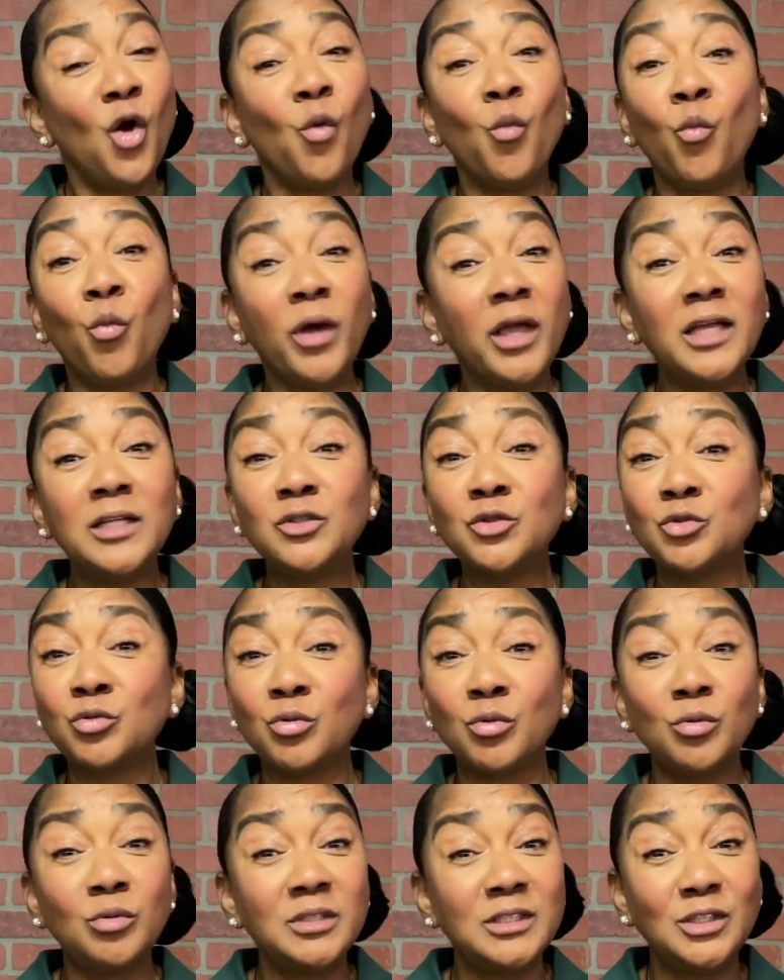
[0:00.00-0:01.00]
We
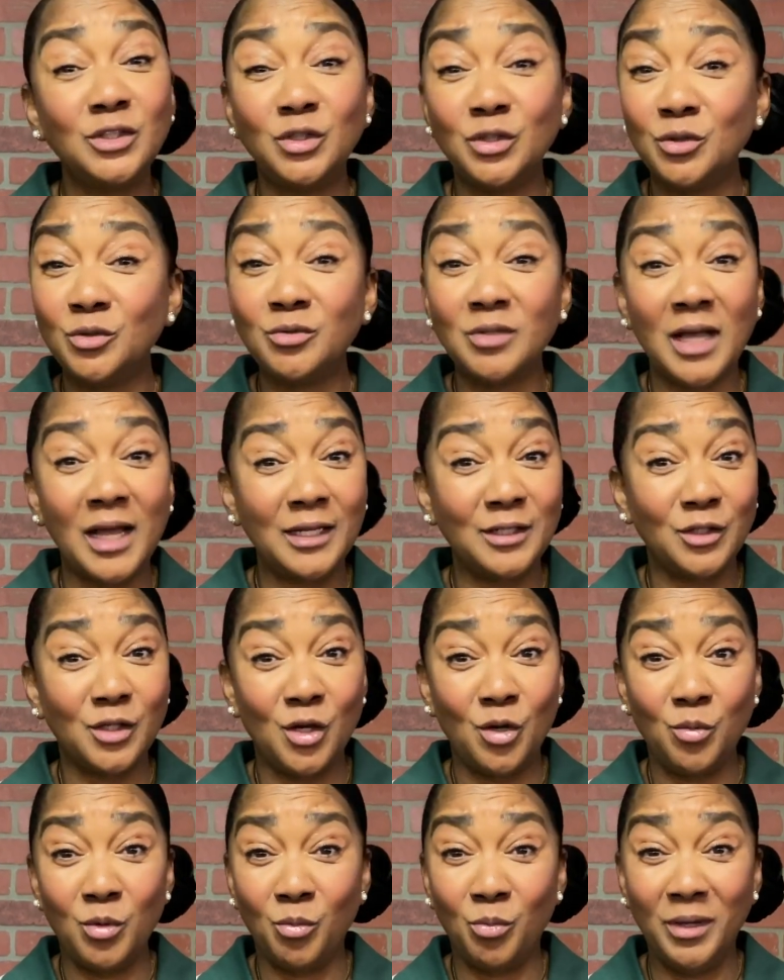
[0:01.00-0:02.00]
truly do not
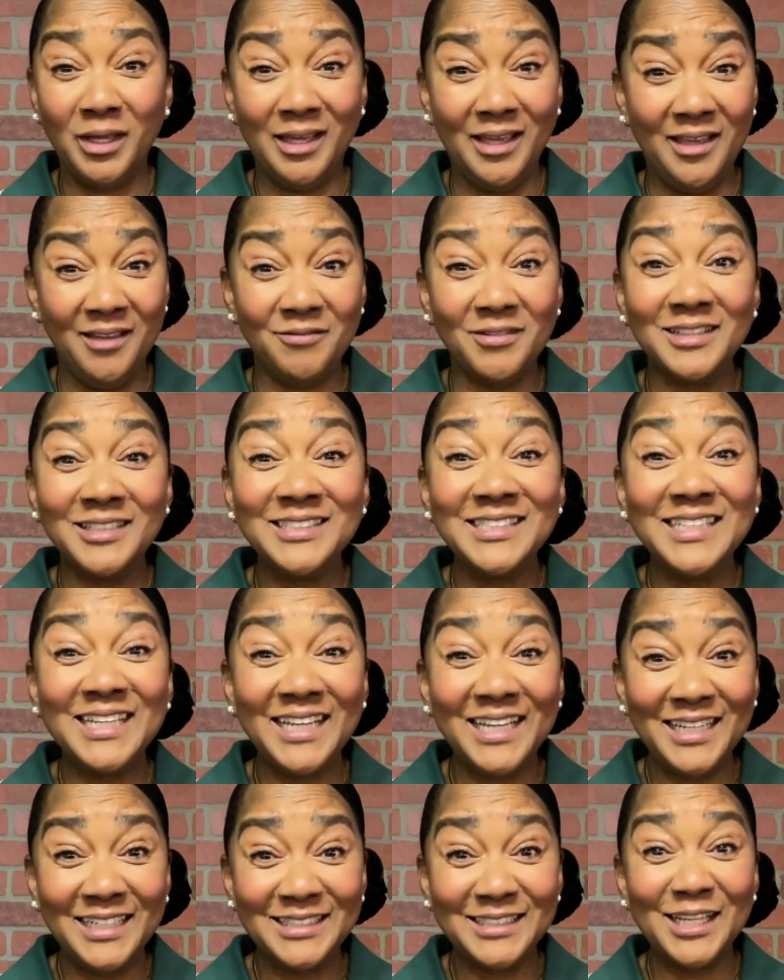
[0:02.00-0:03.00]
know what we even
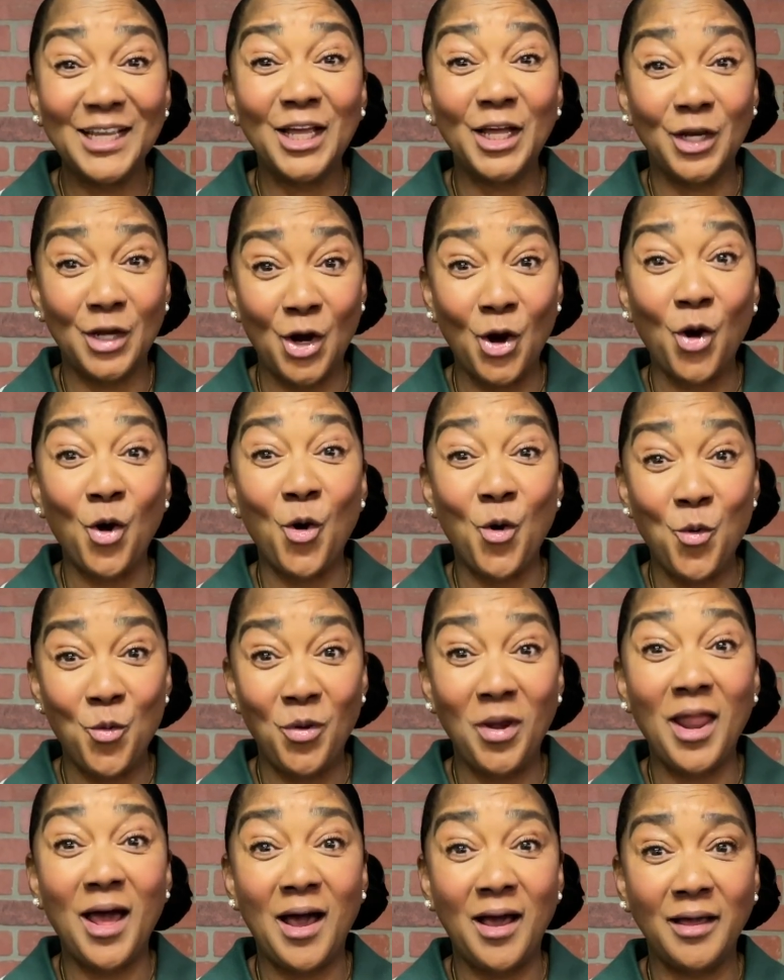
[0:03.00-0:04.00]
need in our
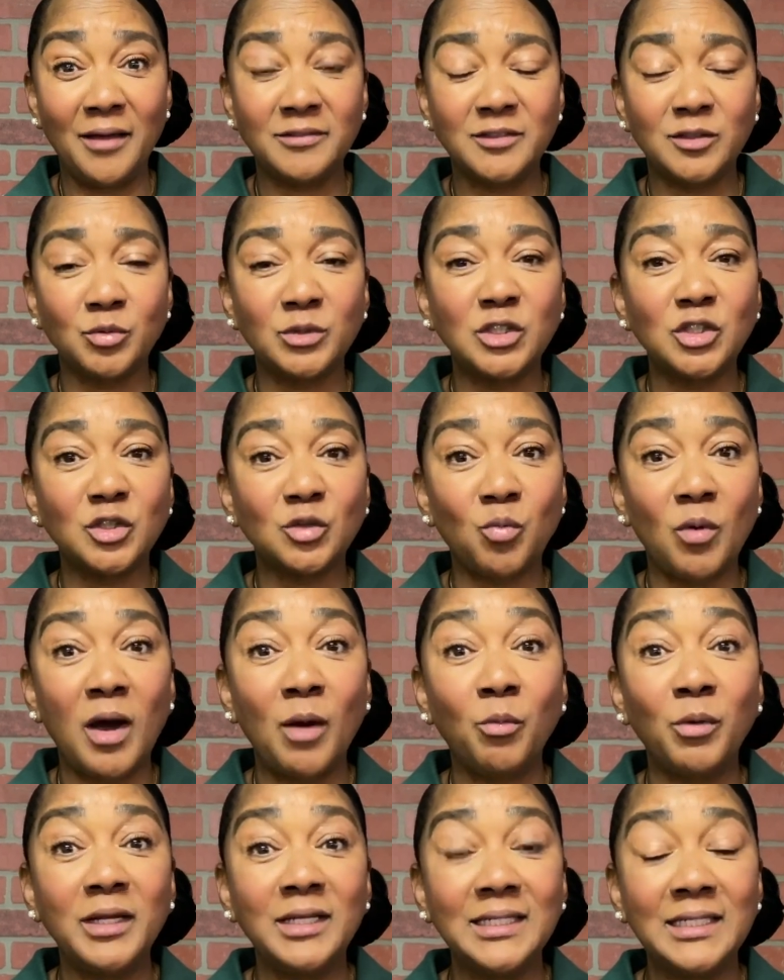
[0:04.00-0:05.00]
own lives, which is why
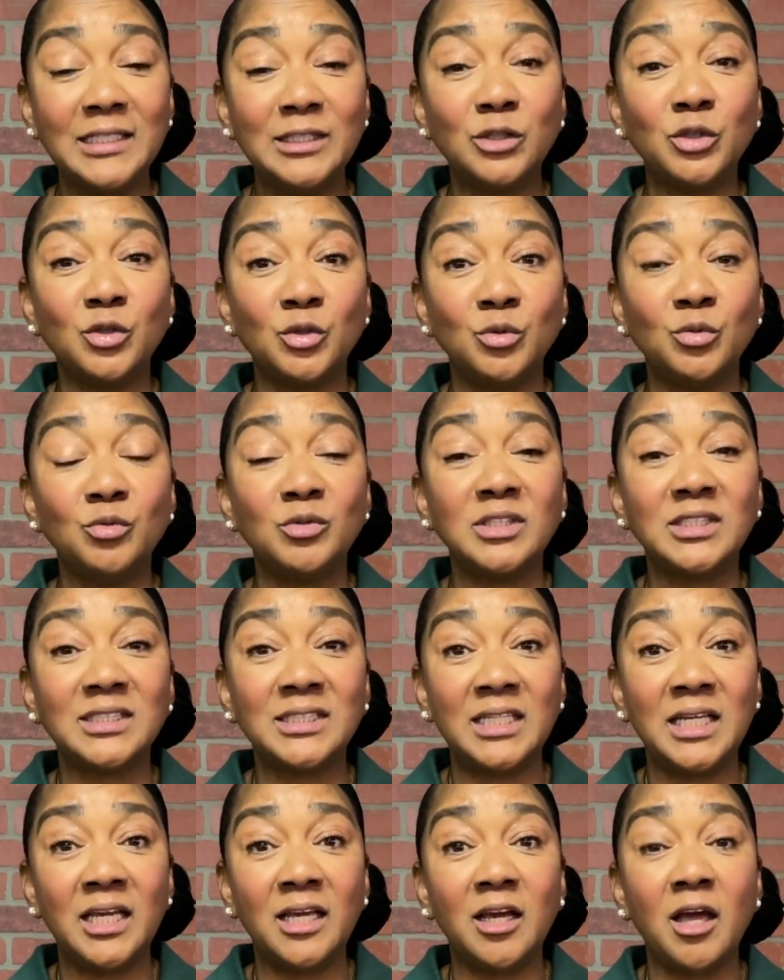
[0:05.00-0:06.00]
we need to
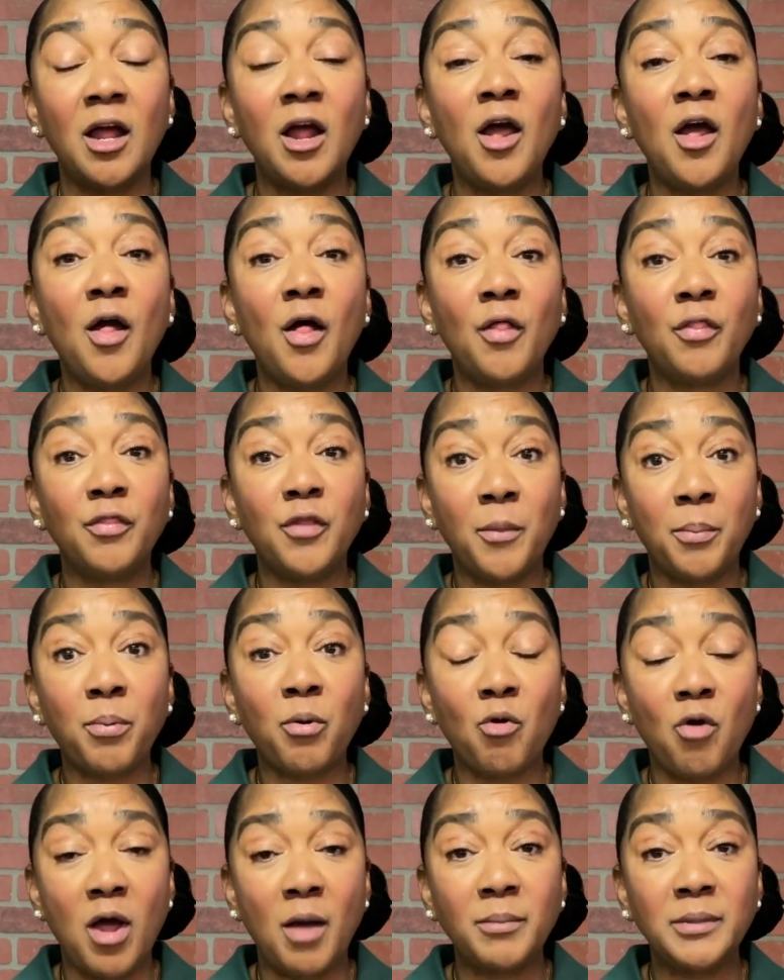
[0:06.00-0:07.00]
seek the
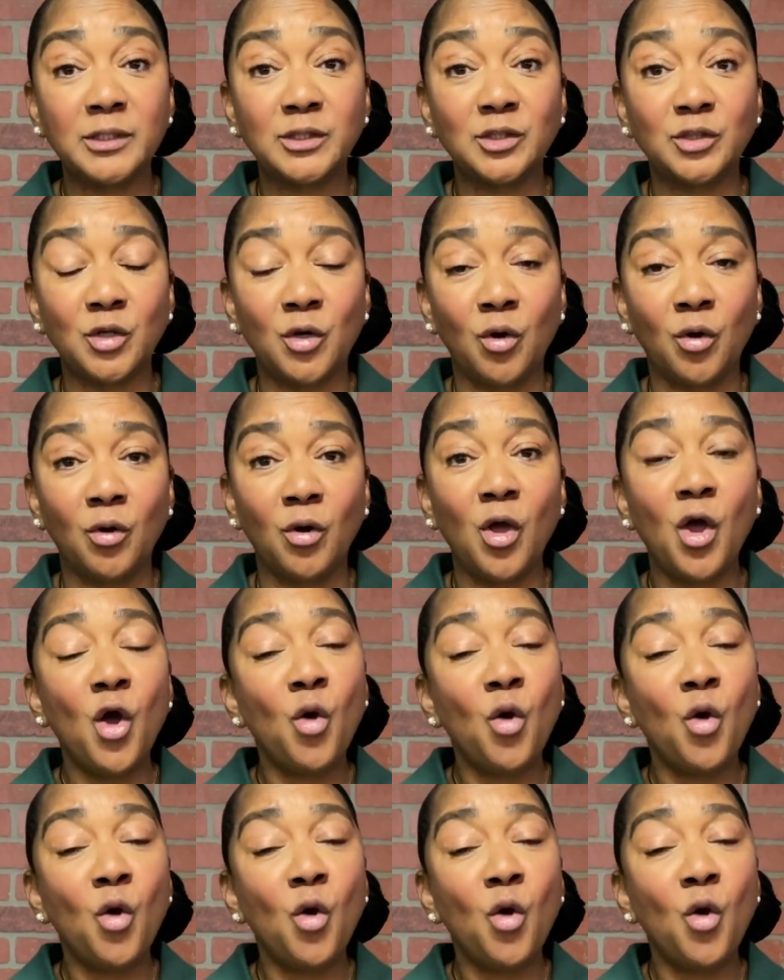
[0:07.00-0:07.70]
promiser.